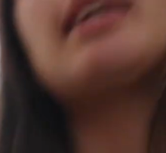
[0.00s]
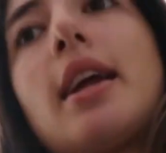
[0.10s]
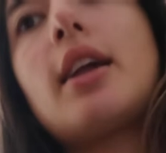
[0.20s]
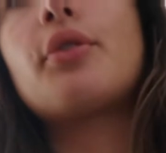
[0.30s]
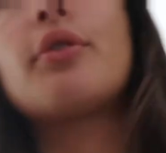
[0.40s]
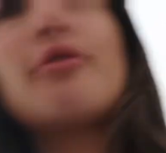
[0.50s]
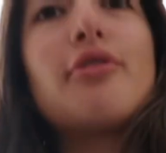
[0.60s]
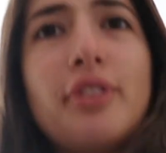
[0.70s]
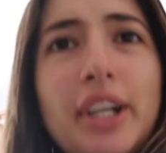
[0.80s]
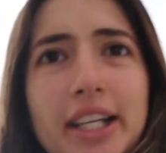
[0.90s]
get it out of the
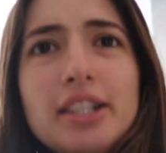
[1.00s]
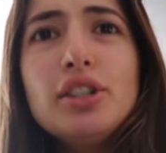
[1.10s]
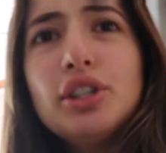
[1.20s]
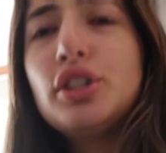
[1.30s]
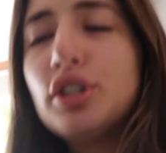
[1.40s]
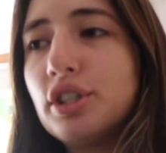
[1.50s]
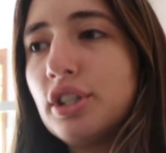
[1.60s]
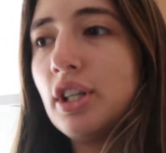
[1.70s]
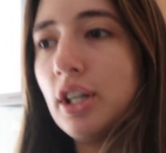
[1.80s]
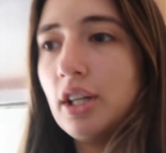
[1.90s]
fridge.
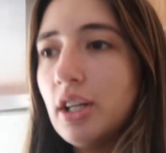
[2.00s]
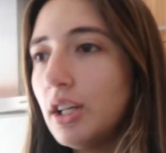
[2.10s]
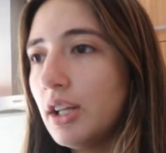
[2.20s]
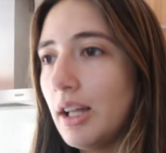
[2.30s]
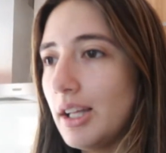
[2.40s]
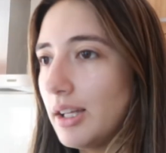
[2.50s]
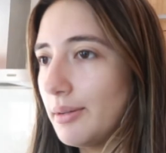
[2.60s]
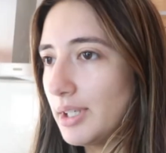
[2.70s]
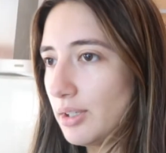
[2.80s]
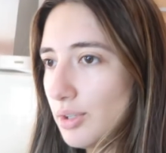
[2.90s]

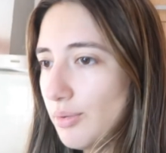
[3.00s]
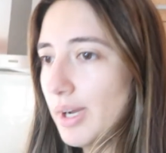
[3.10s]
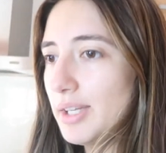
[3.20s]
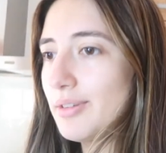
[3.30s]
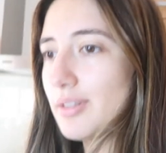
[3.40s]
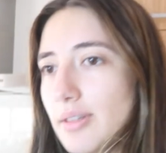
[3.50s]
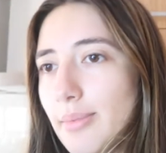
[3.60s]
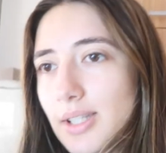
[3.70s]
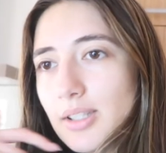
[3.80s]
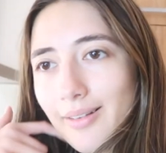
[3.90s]
I mean, I don't know why I do this to
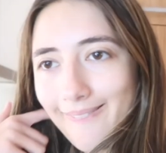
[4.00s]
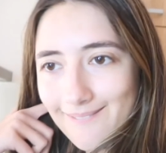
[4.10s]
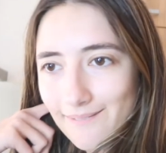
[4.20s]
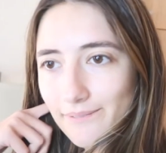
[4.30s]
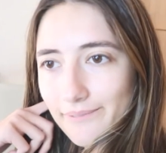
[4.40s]
myself.